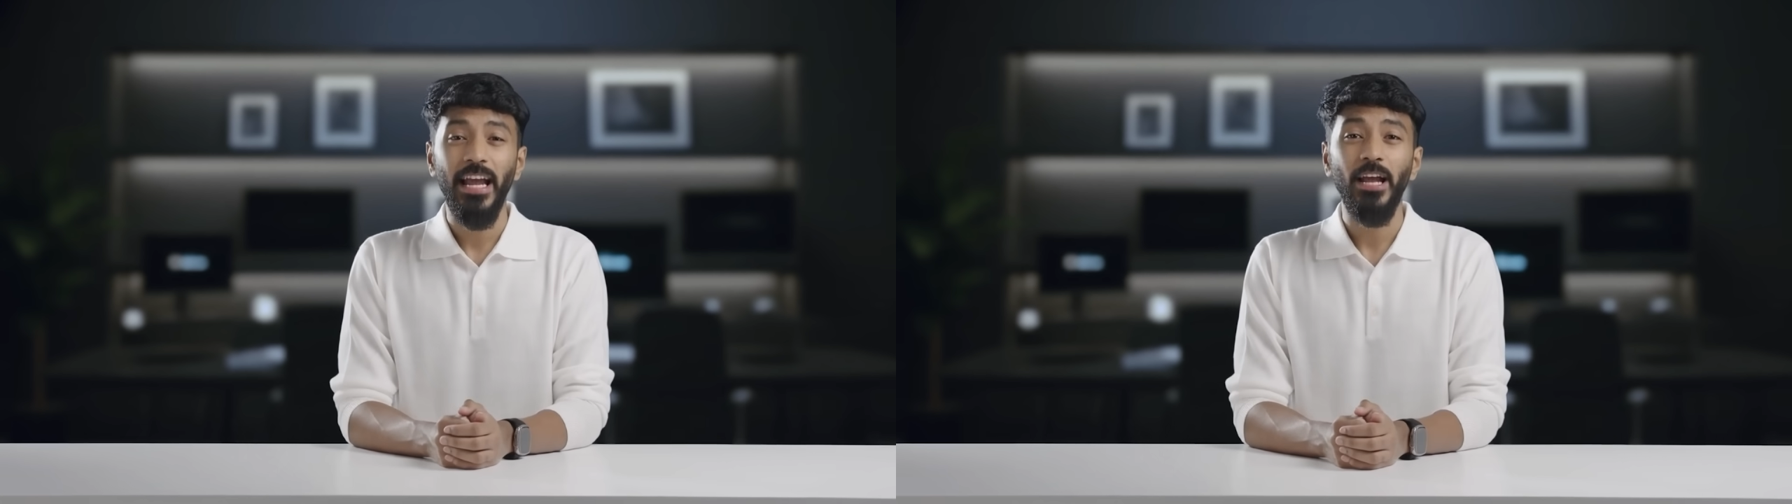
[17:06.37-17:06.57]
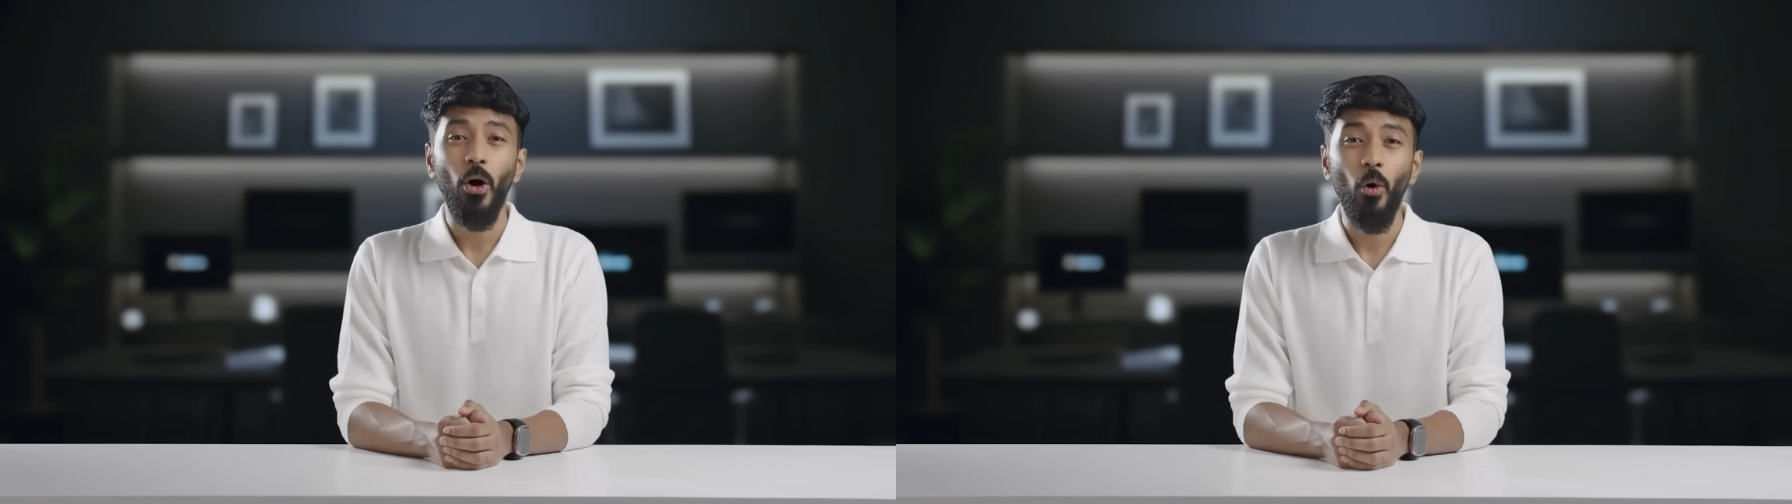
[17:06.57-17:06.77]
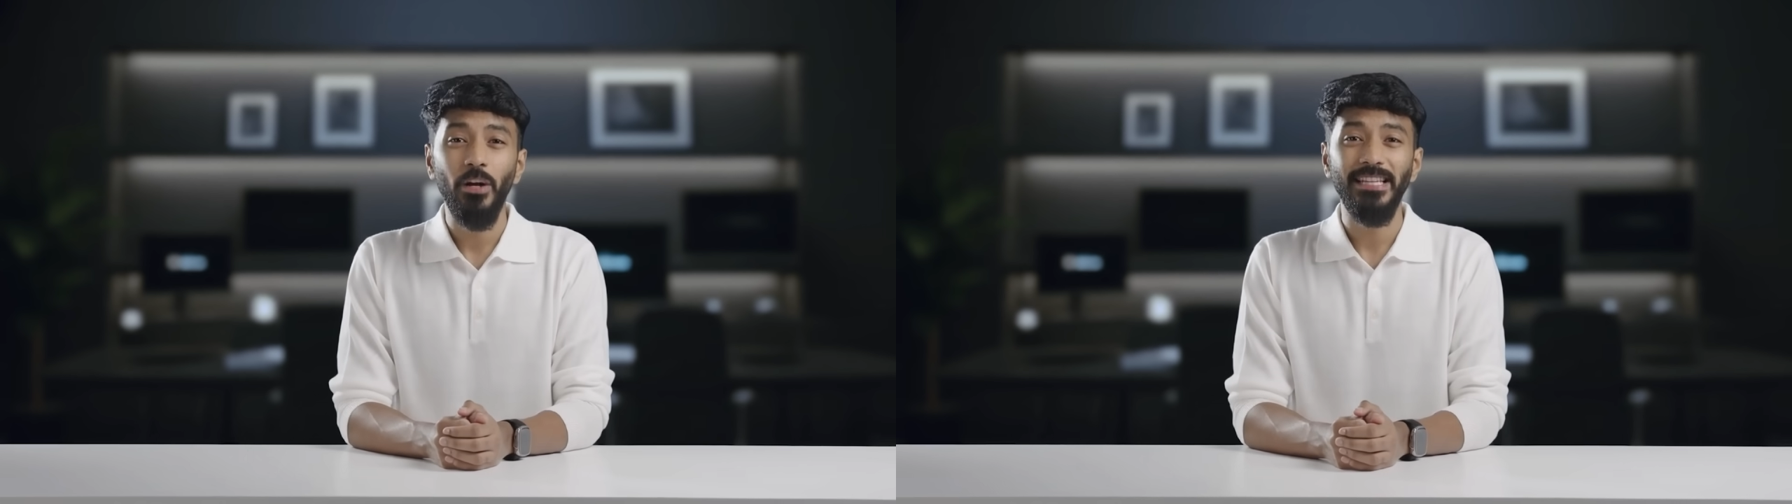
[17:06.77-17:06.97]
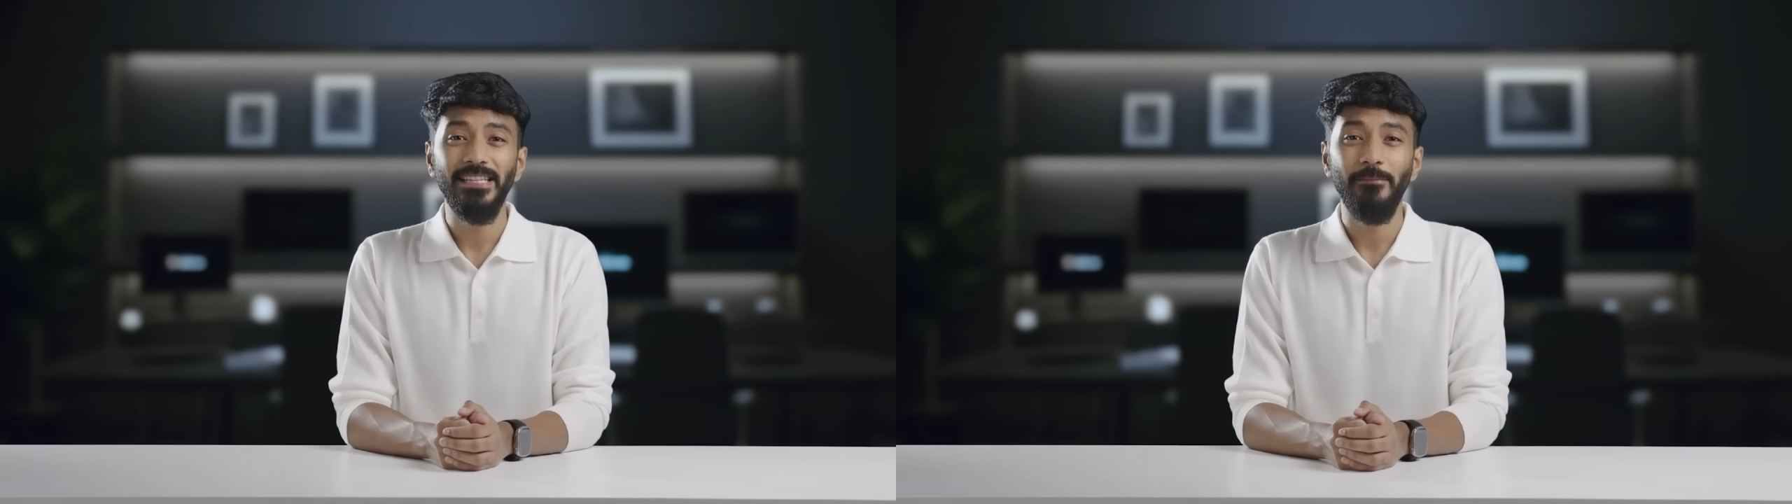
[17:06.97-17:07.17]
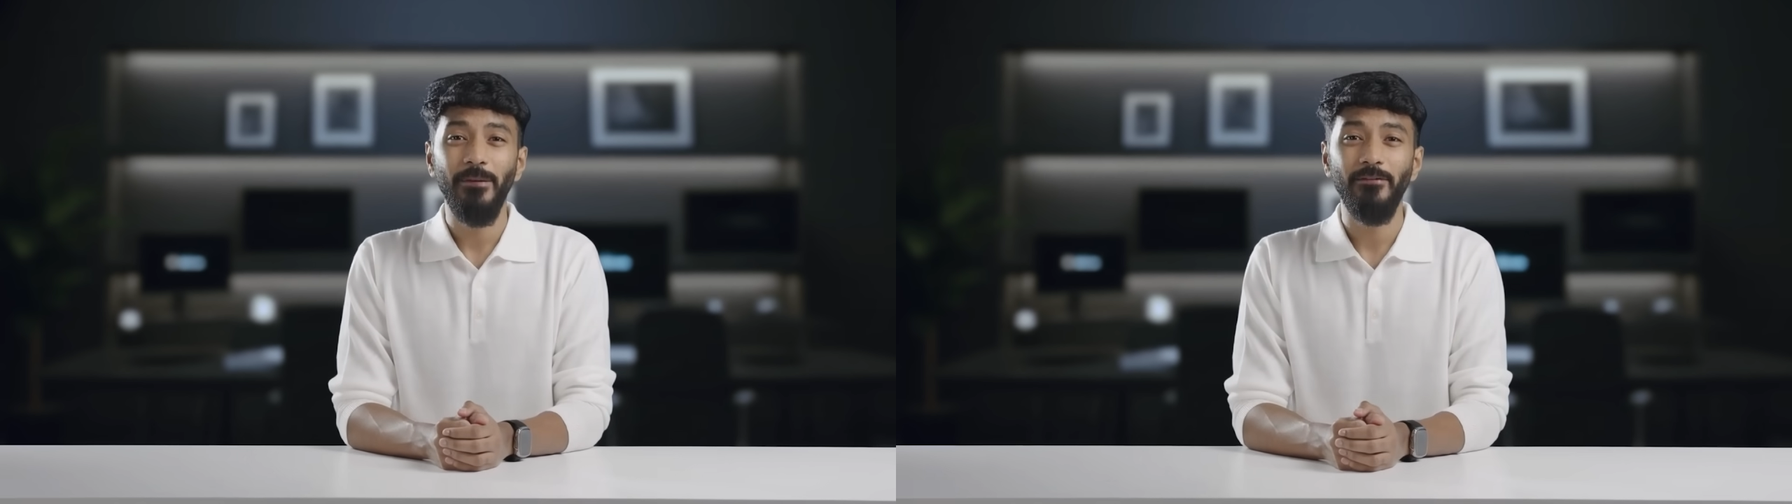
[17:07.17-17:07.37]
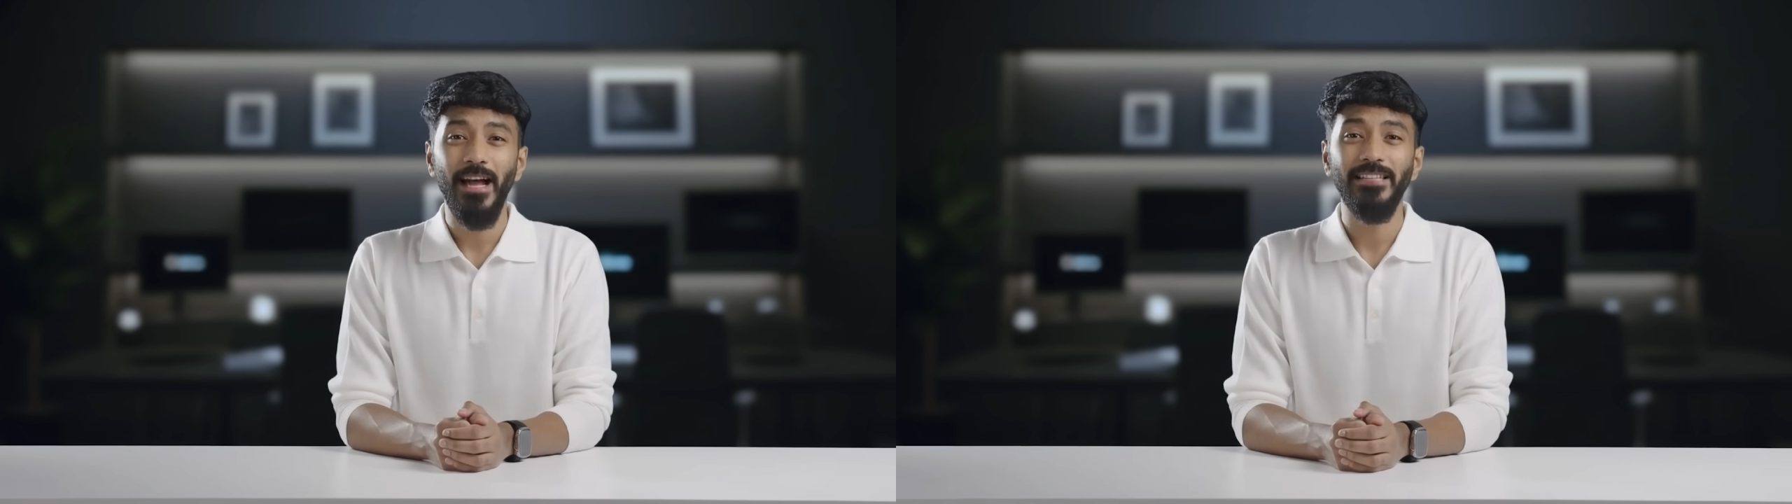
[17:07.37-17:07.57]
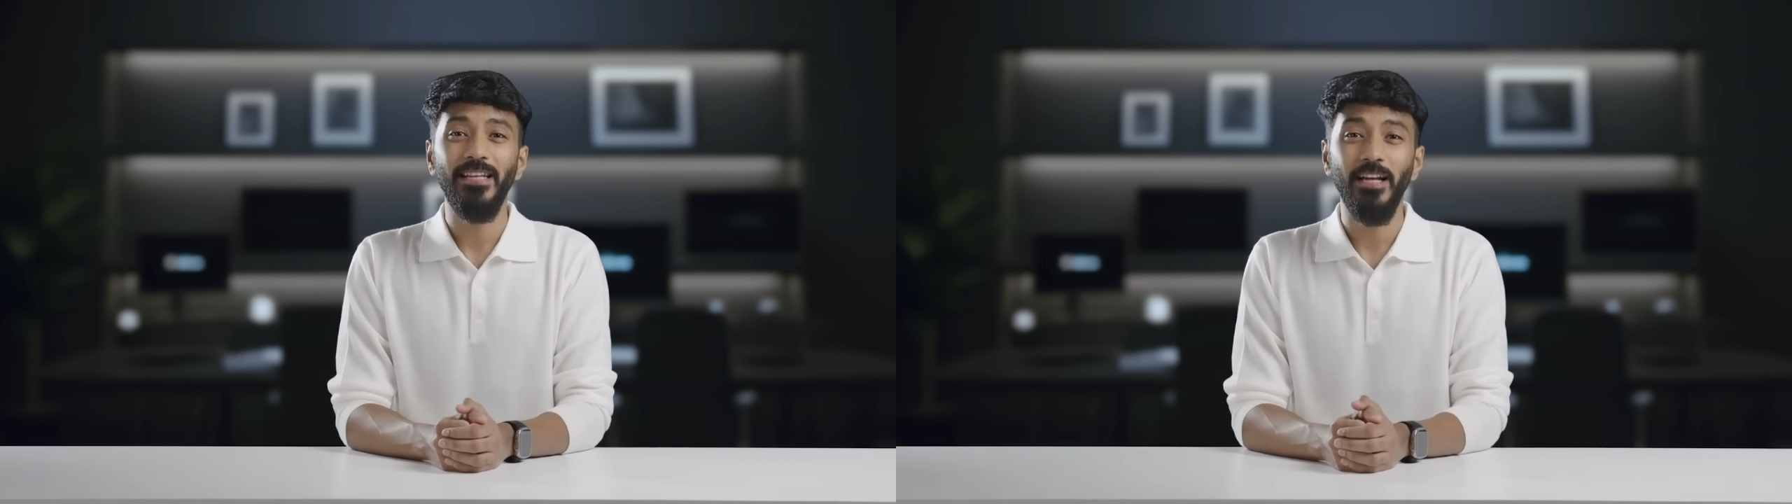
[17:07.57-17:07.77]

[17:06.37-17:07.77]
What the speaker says: It only simplifies